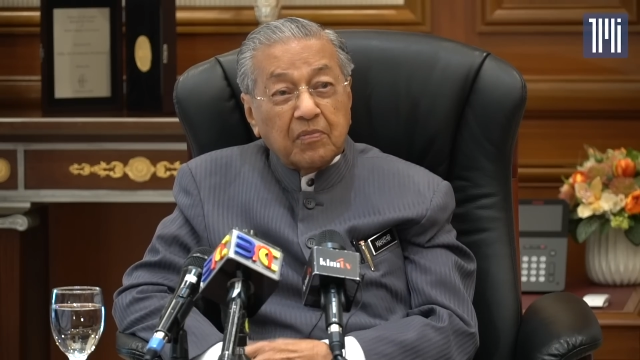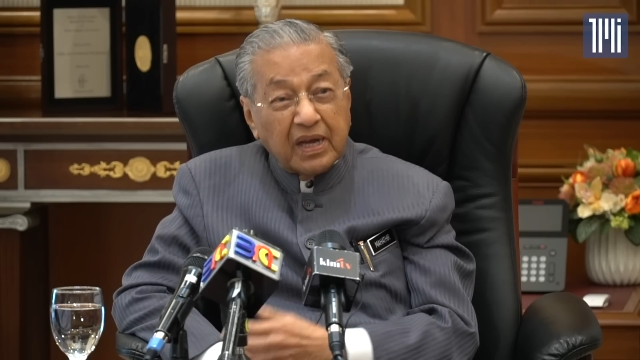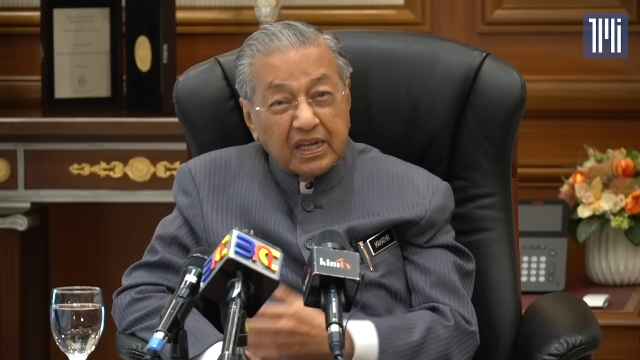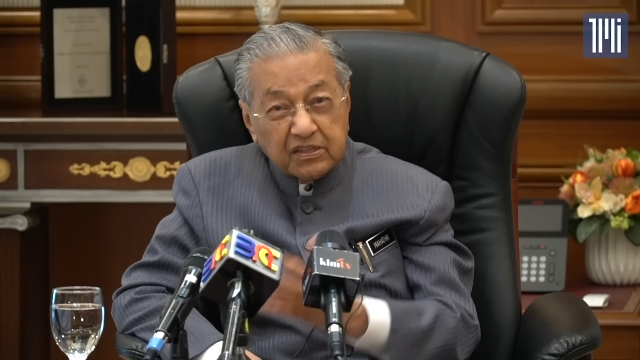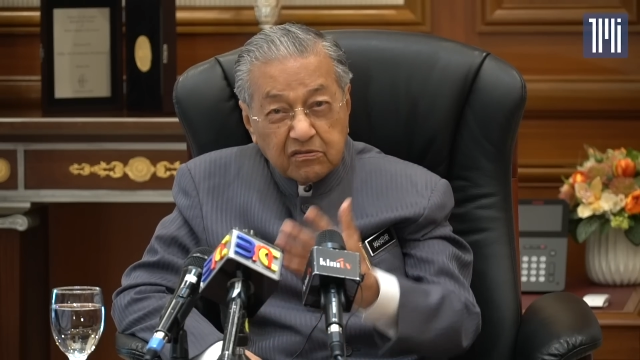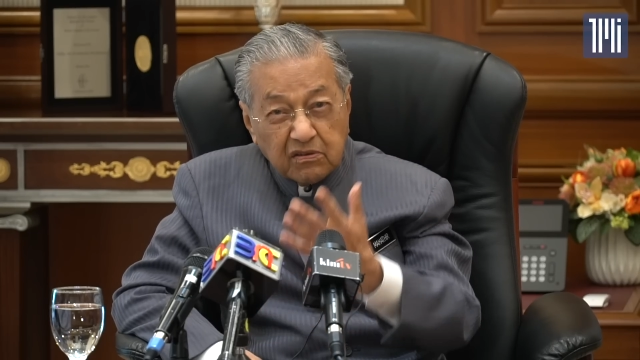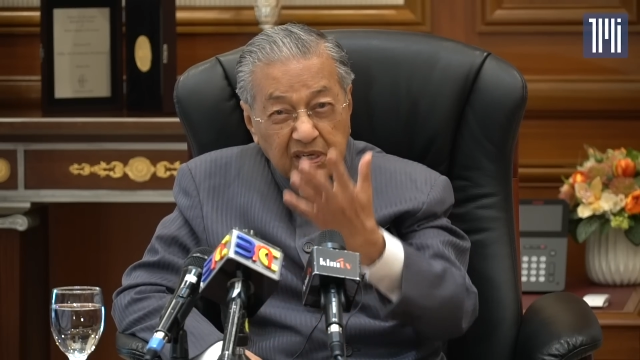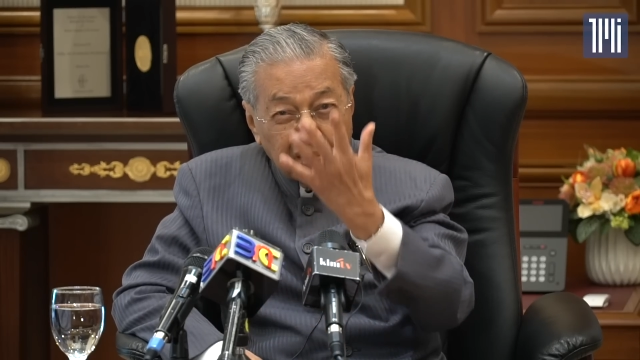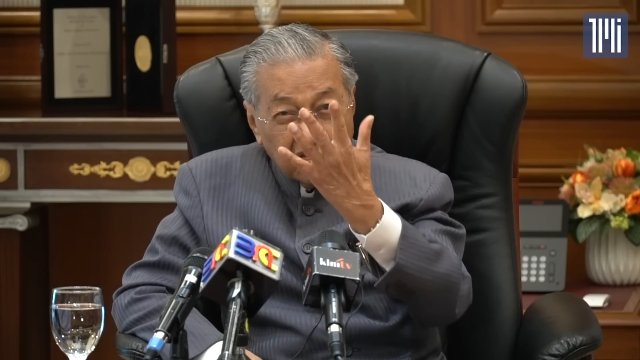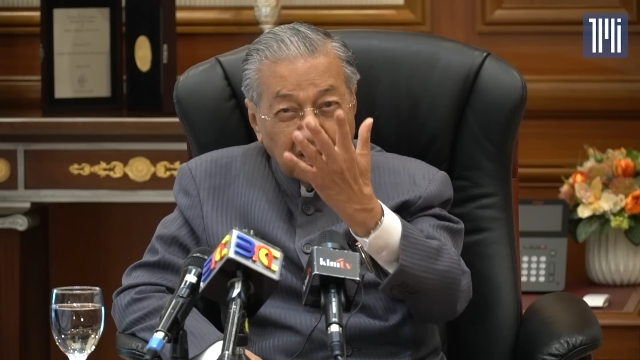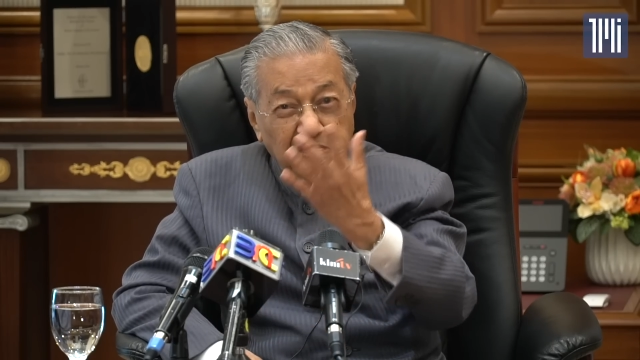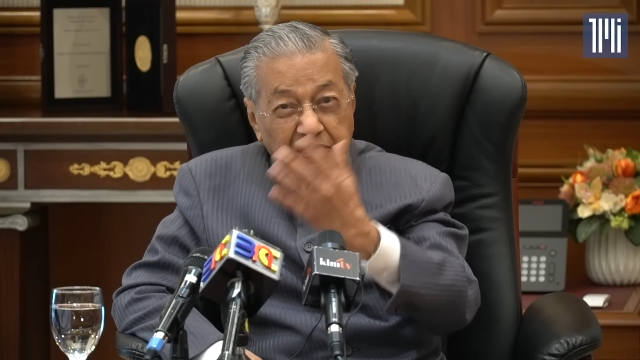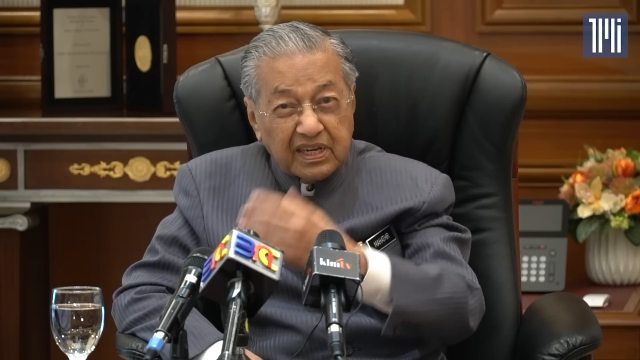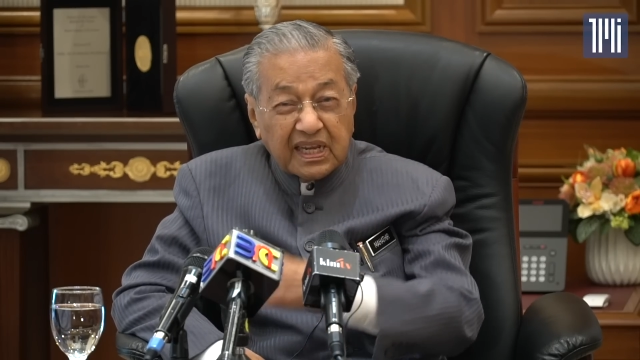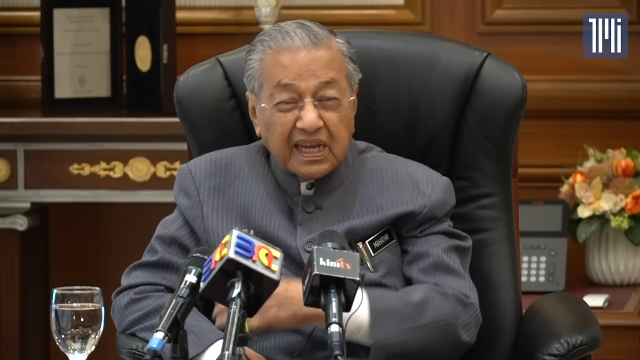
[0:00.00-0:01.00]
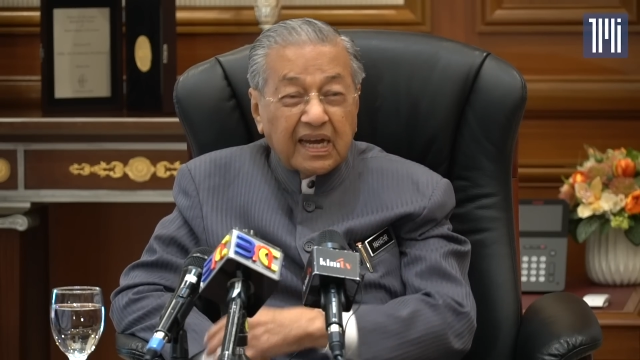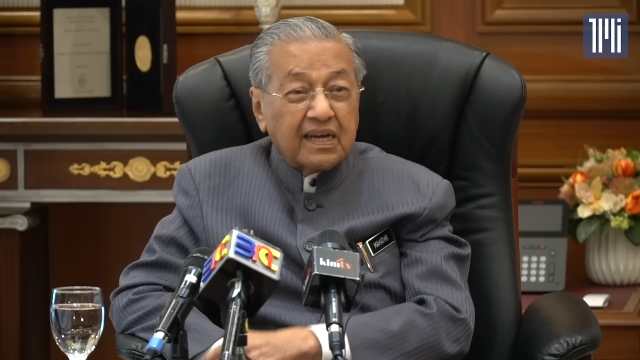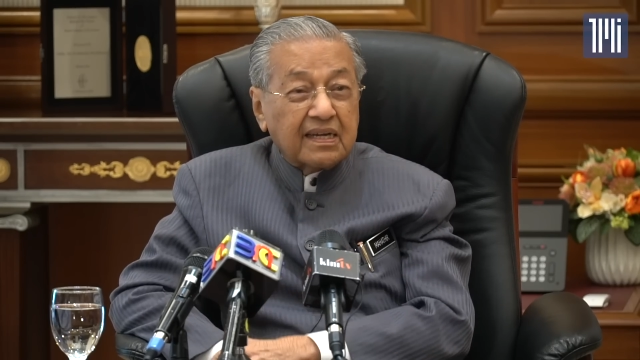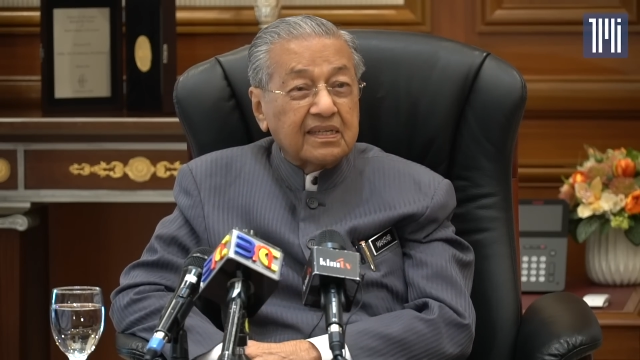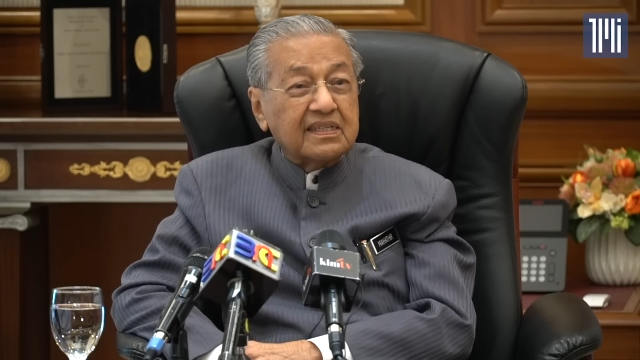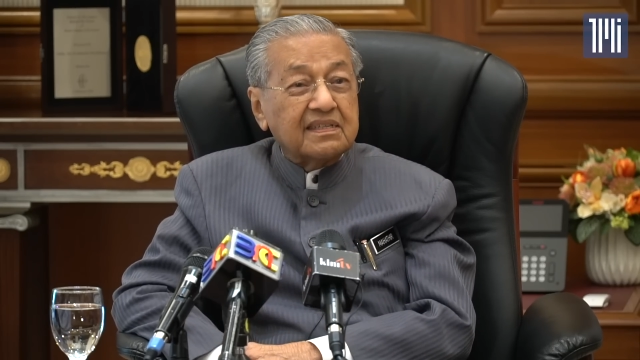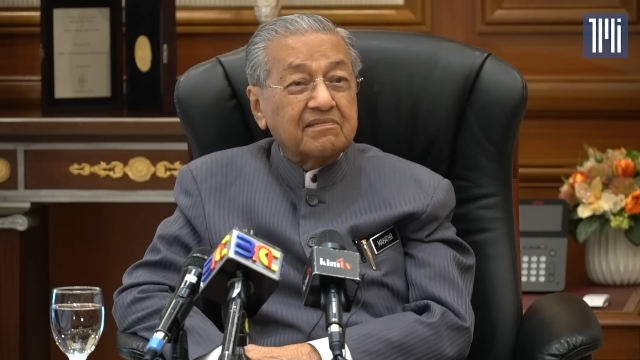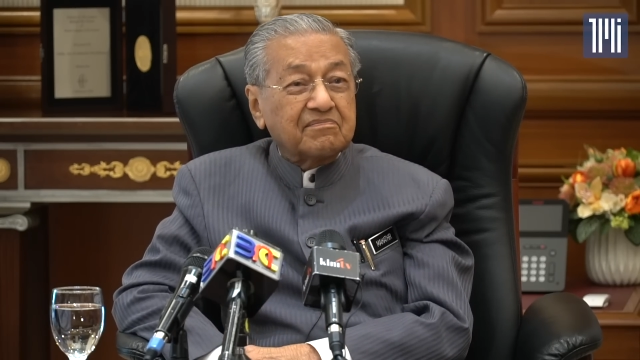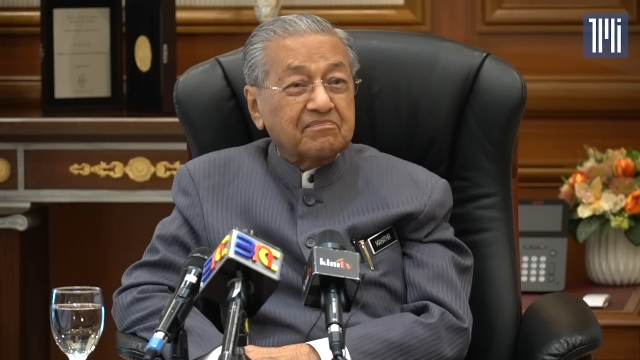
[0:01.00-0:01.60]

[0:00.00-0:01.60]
but actually you are very ugly.